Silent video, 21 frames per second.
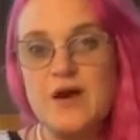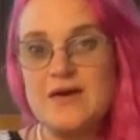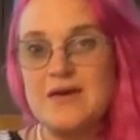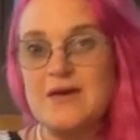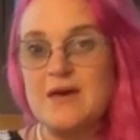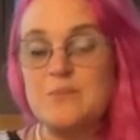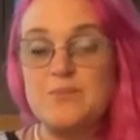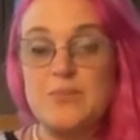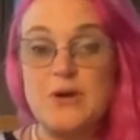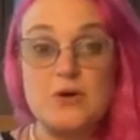I
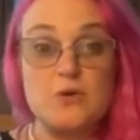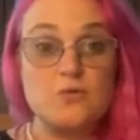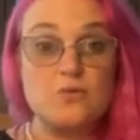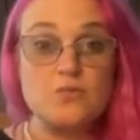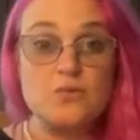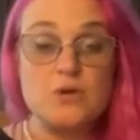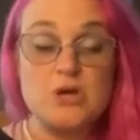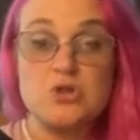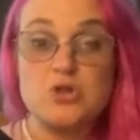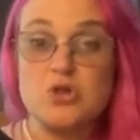get better
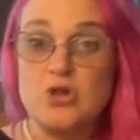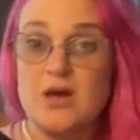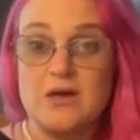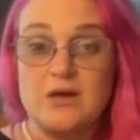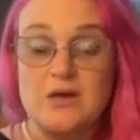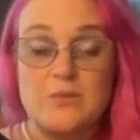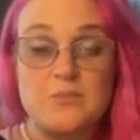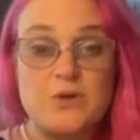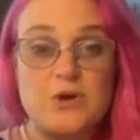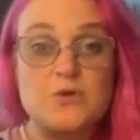reach. I
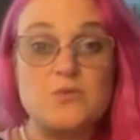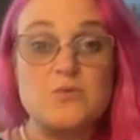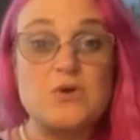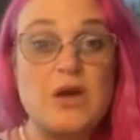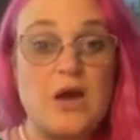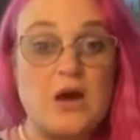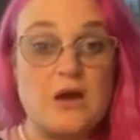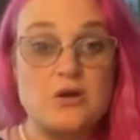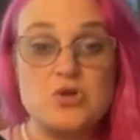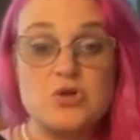get better
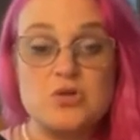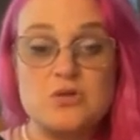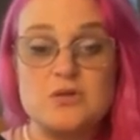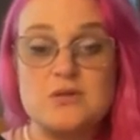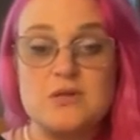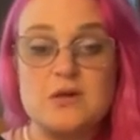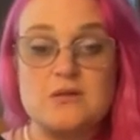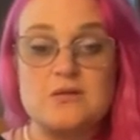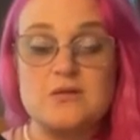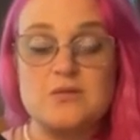reaction
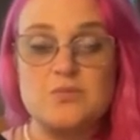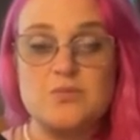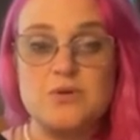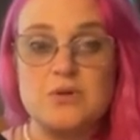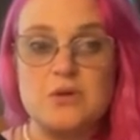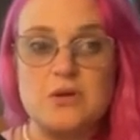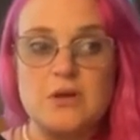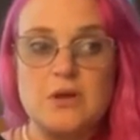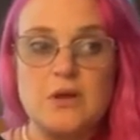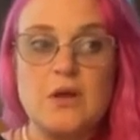to that
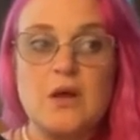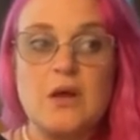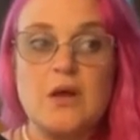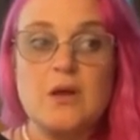typically.